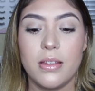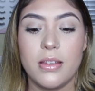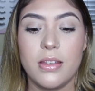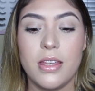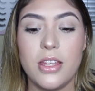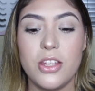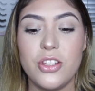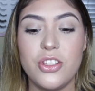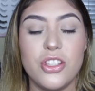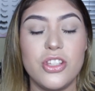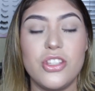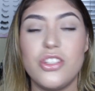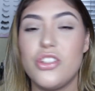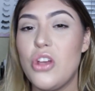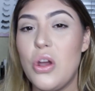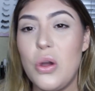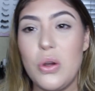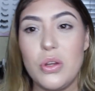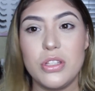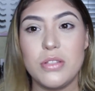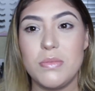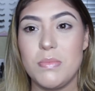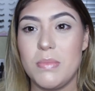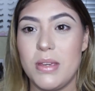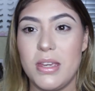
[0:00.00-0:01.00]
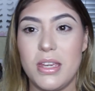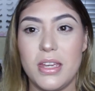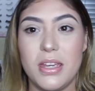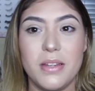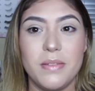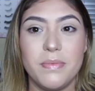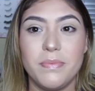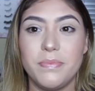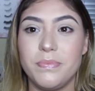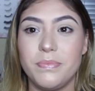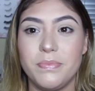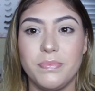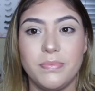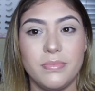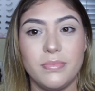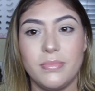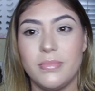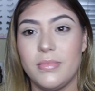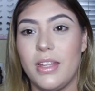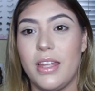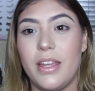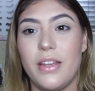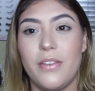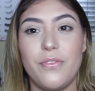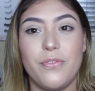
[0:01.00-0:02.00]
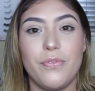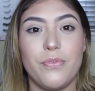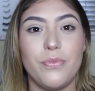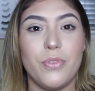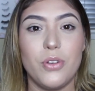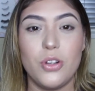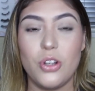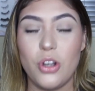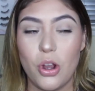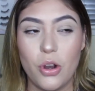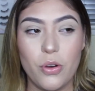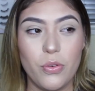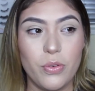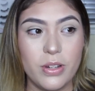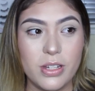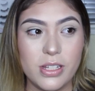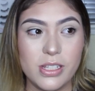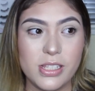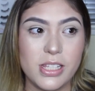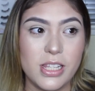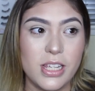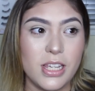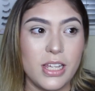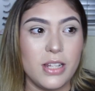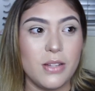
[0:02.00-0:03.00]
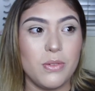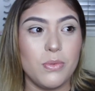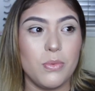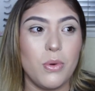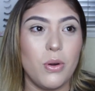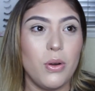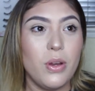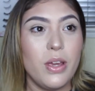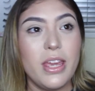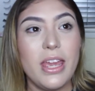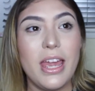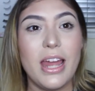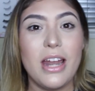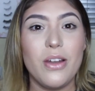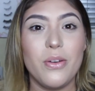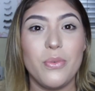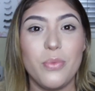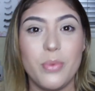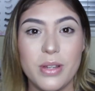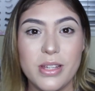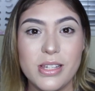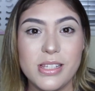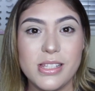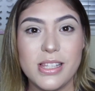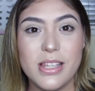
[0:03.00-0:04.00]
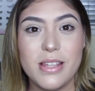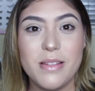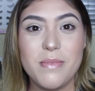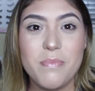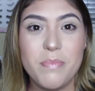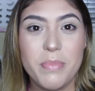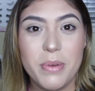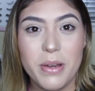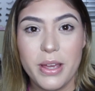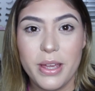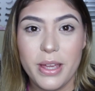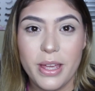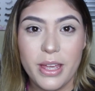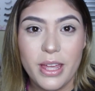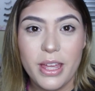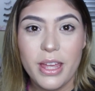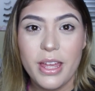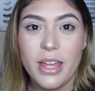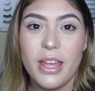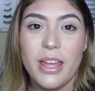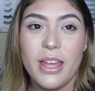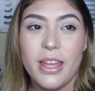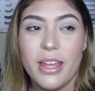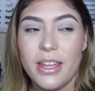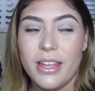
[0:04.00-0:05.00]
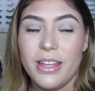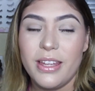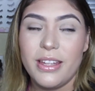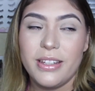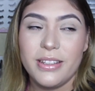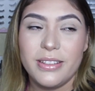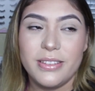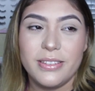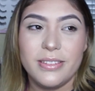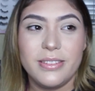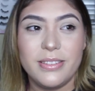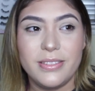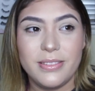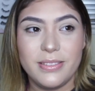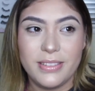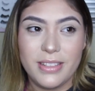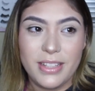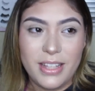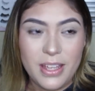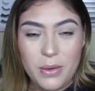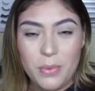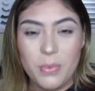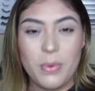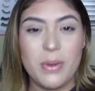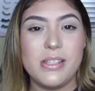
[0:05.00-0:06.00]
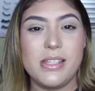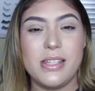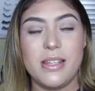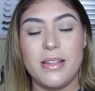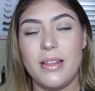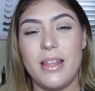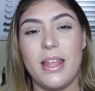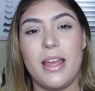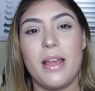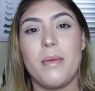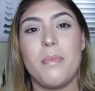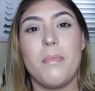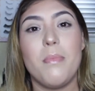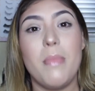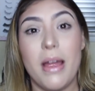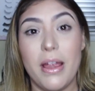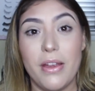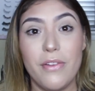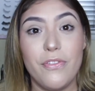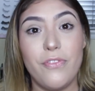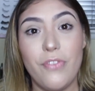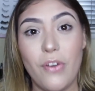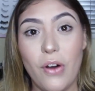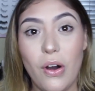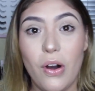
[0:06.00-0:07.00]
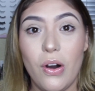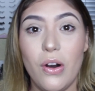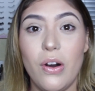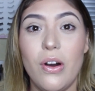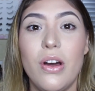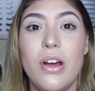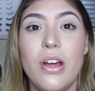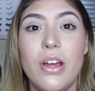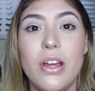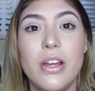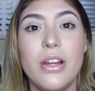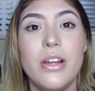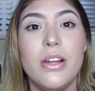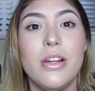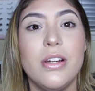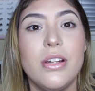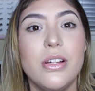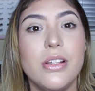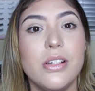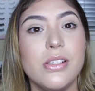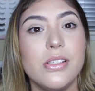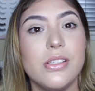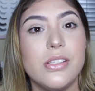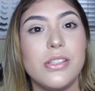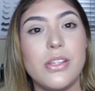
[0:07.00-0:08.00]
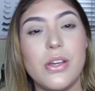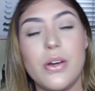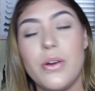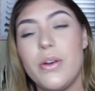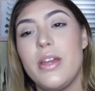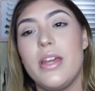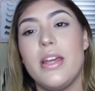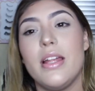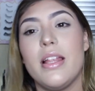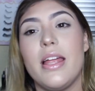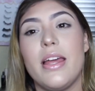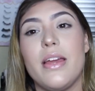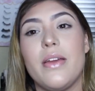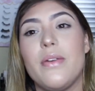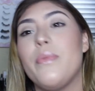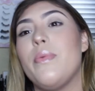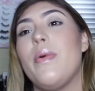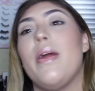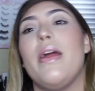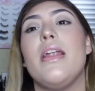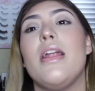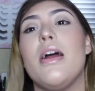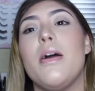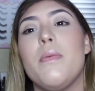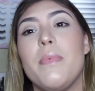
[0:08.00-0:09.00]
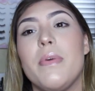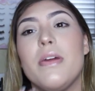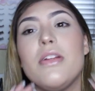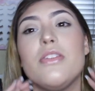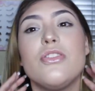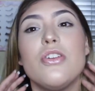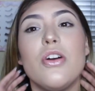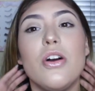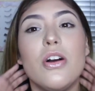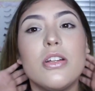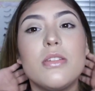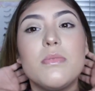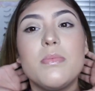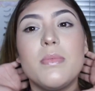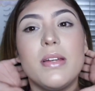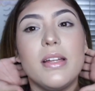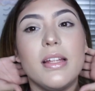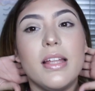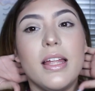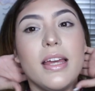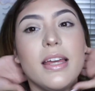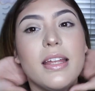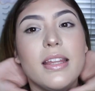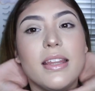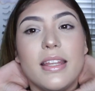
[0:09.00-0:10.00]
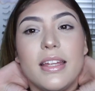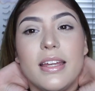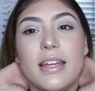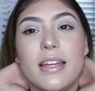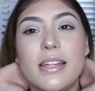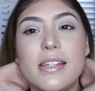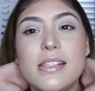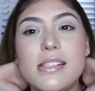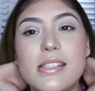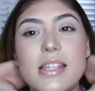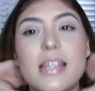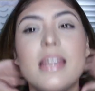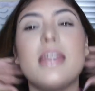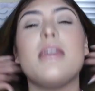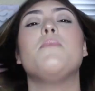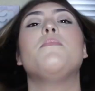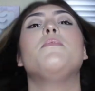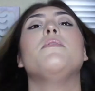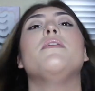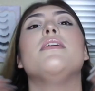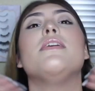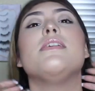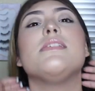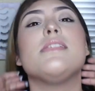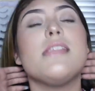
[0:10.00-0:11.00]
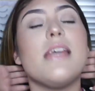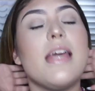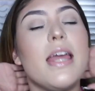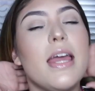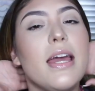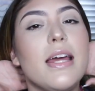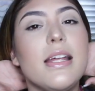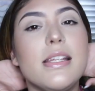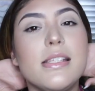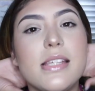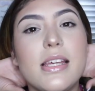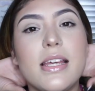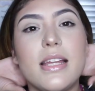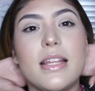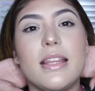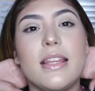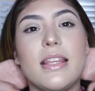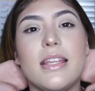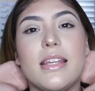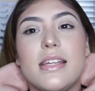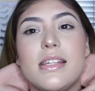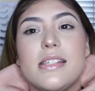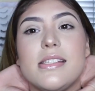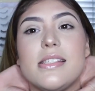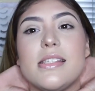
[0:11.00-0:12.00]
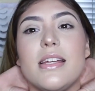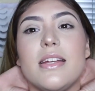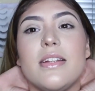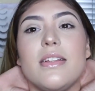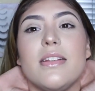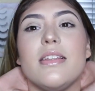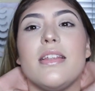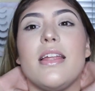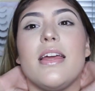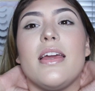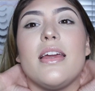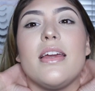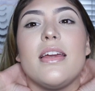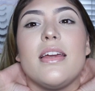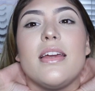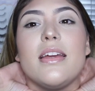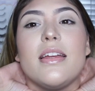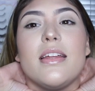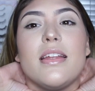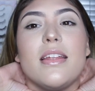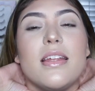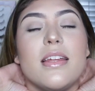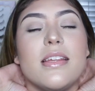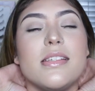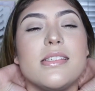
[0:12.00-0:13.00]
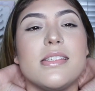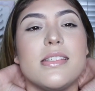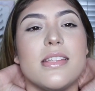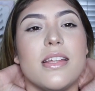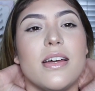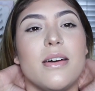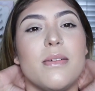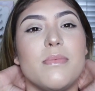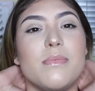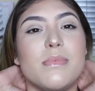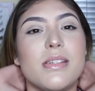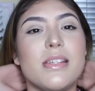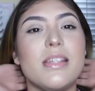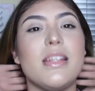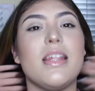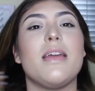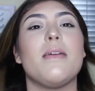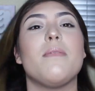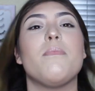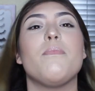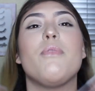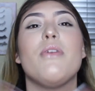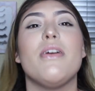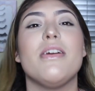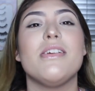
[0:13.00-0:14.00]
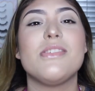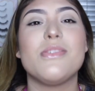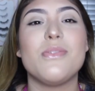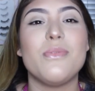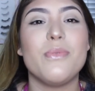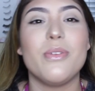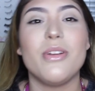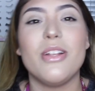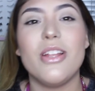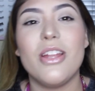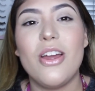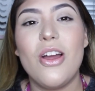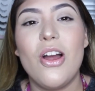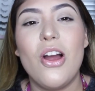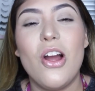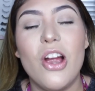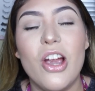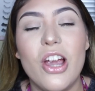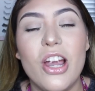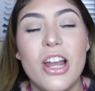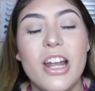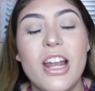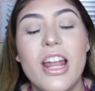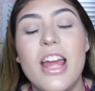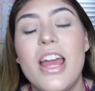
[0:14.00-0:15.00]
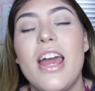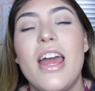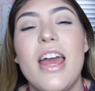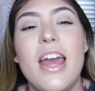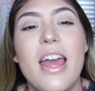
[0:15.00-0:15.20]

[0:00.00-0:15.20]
he just choked me, like, for no reason. Well, he had a reason, but it wasn't, like, my fault. So he, like, ran up and choked me like this. Like, he put his hands like this and, like, his thumbs and, like, pressed really hard